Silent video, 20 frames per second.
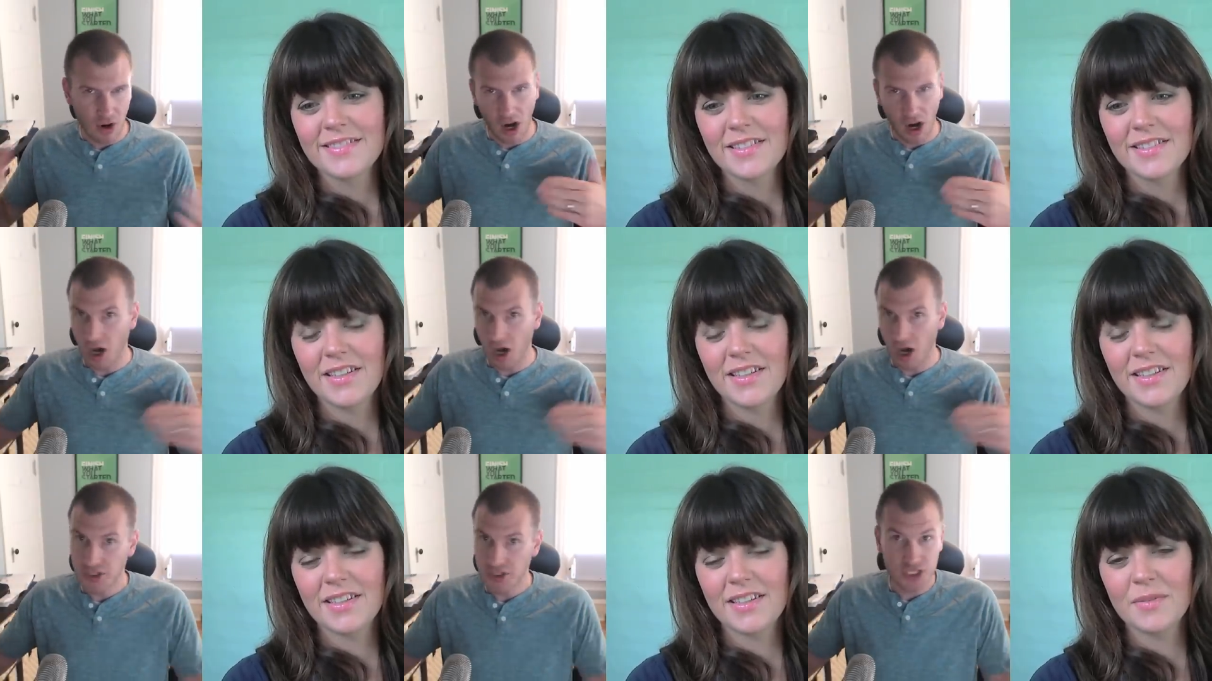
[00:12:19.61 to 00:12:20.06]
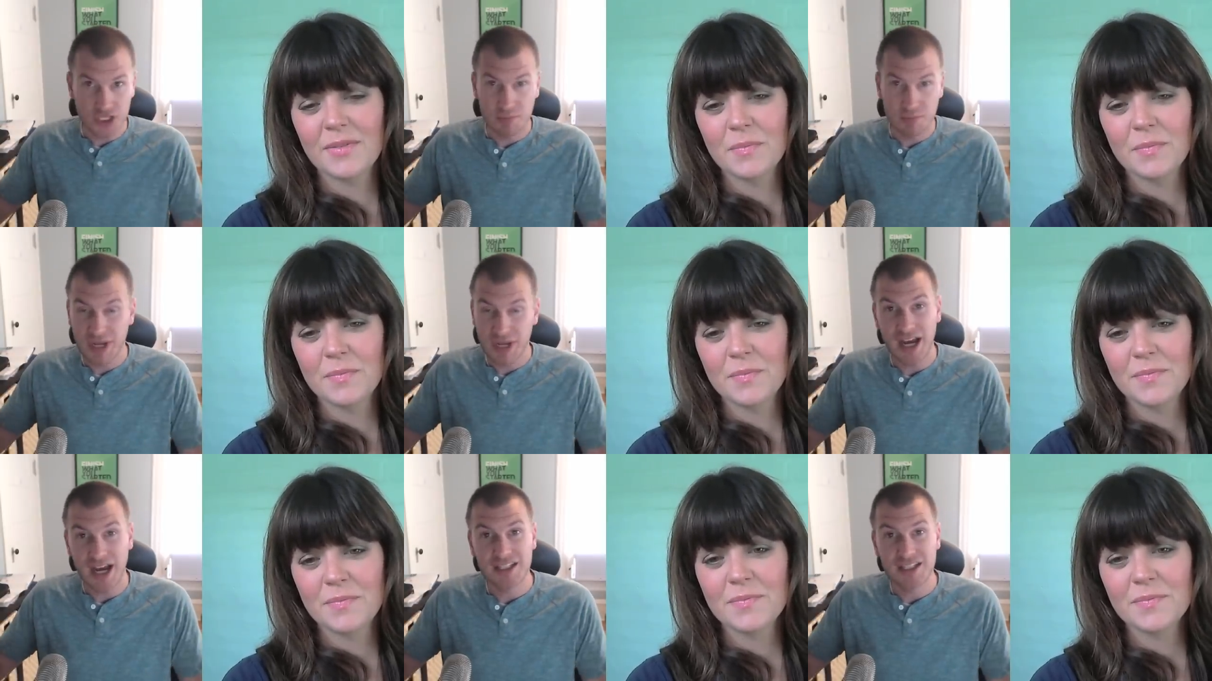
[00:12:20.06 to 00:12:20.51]
Speaker 1: yeah. just
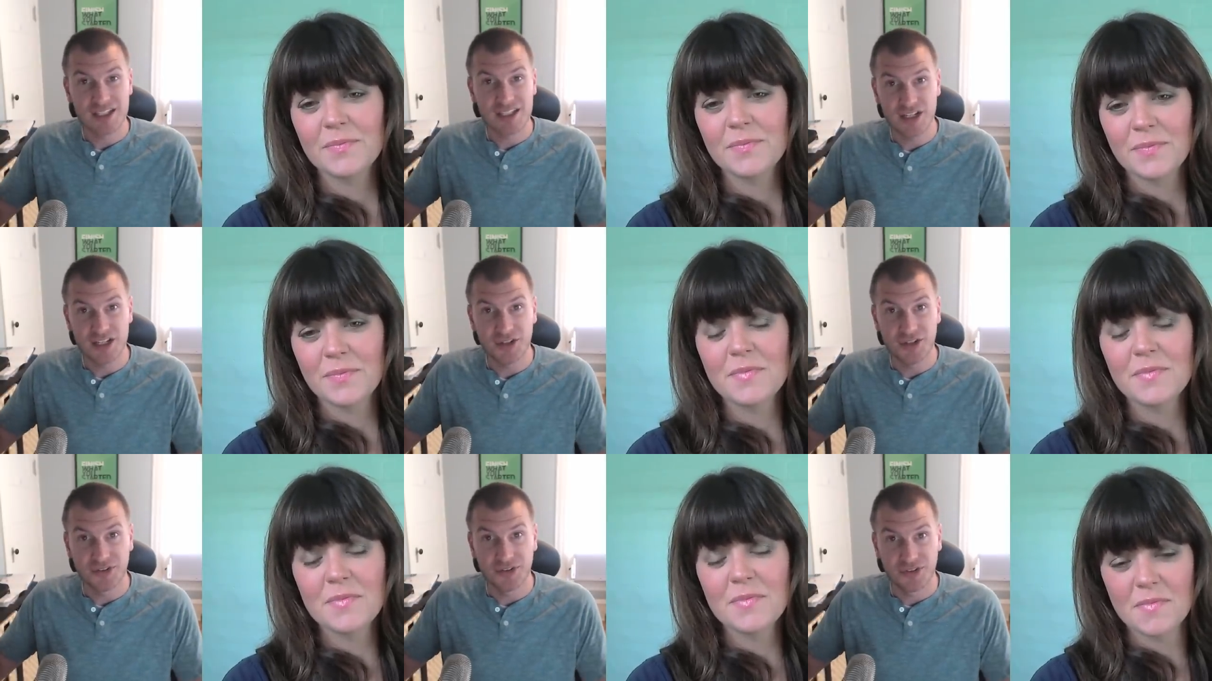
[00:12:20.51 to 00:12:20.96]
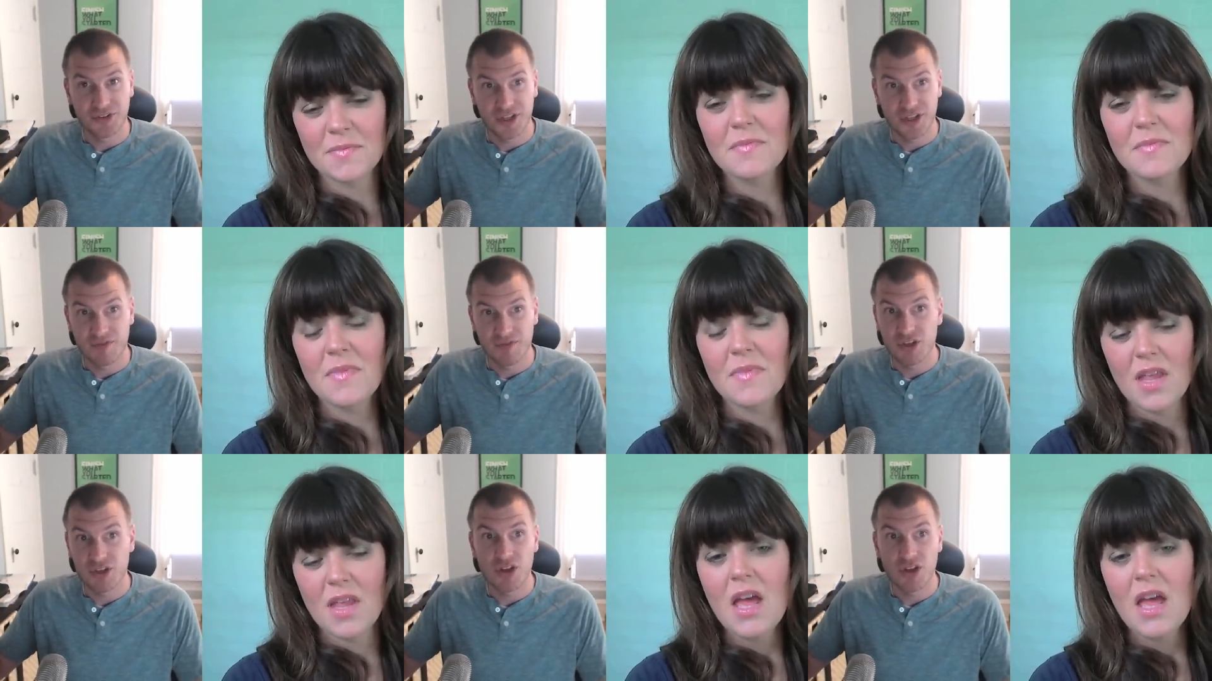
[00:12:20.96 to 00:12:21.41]
behind stills. If
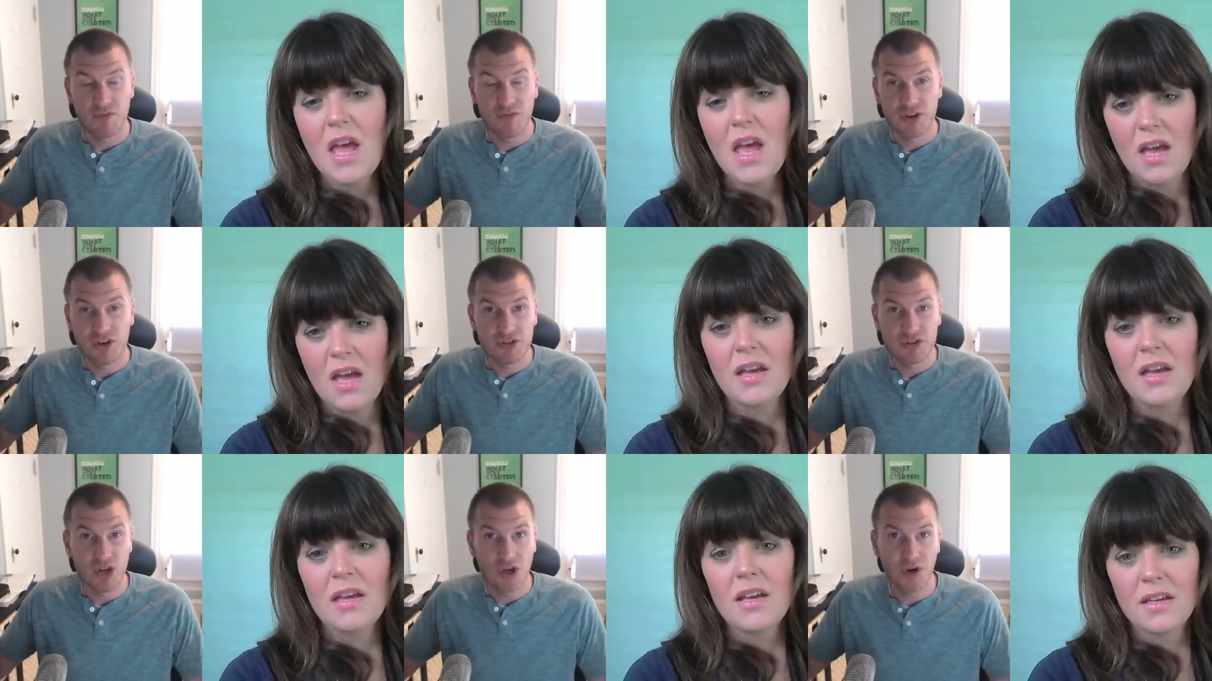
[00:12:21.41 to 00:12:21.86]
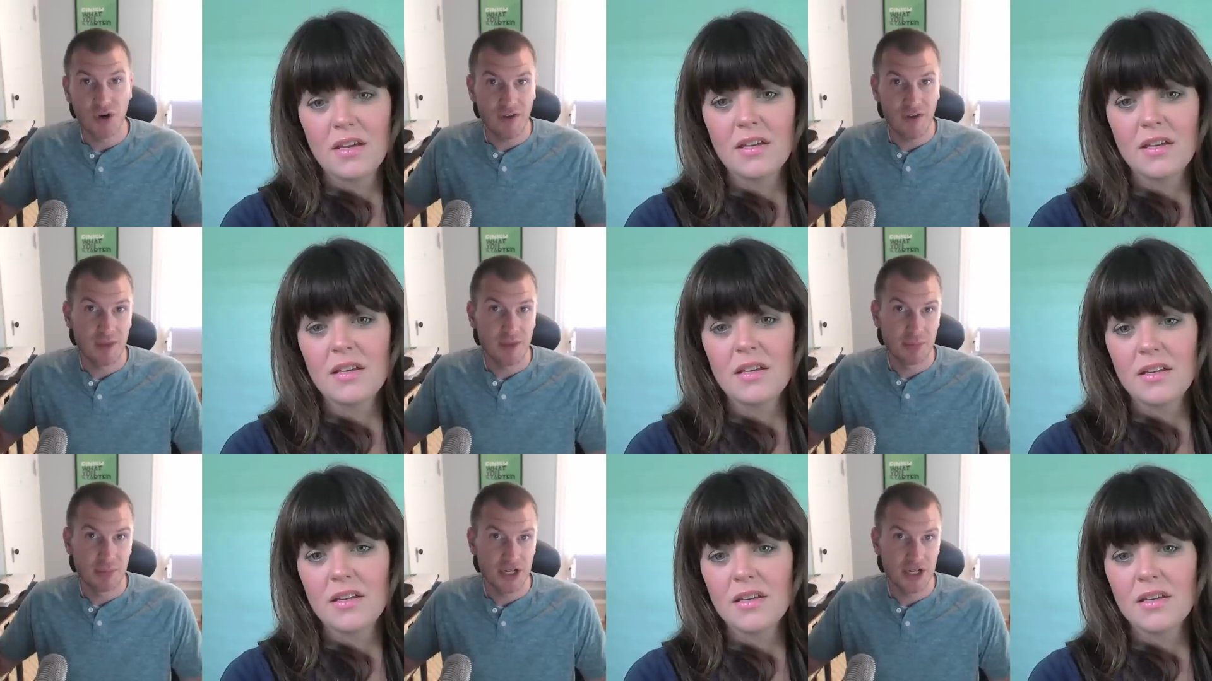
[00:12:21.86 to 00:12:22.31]
you if you don't have the
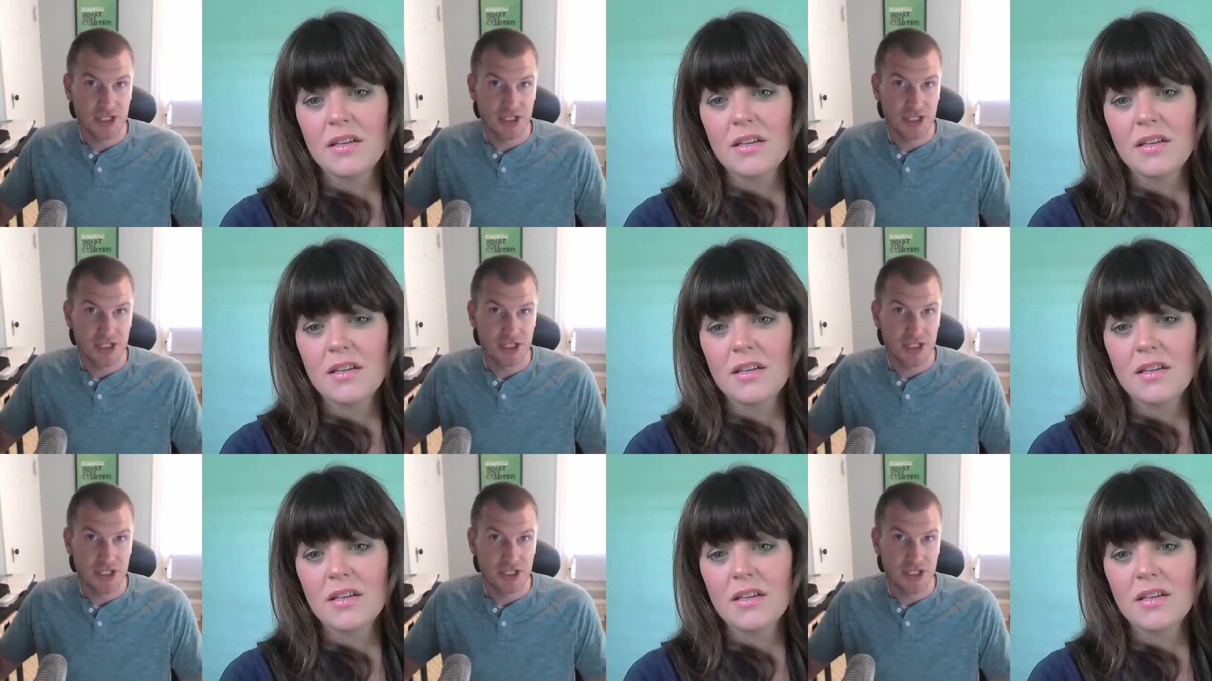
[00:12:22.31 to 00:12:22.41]
budget